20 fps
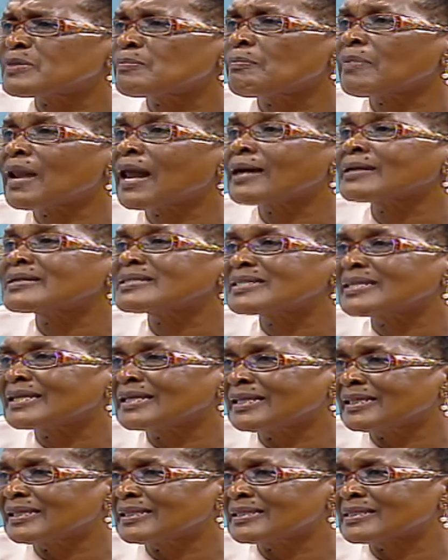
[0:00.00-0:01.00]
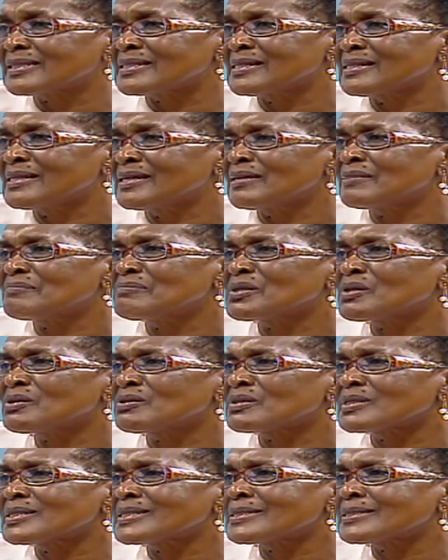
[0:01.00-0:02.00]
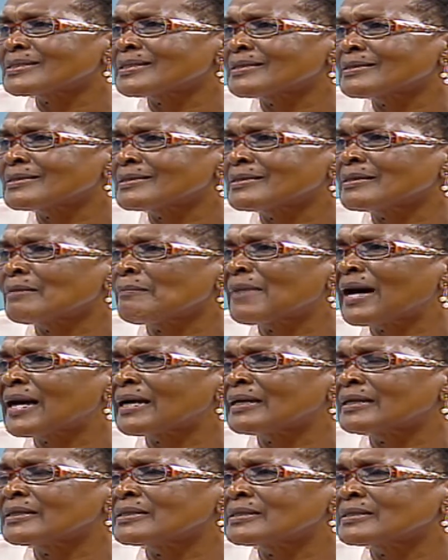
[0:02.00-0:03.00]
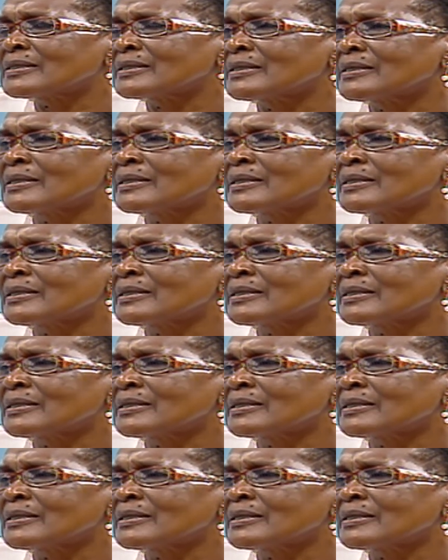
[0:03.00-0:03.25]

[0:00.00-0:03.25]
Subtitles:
blank sailings, because the market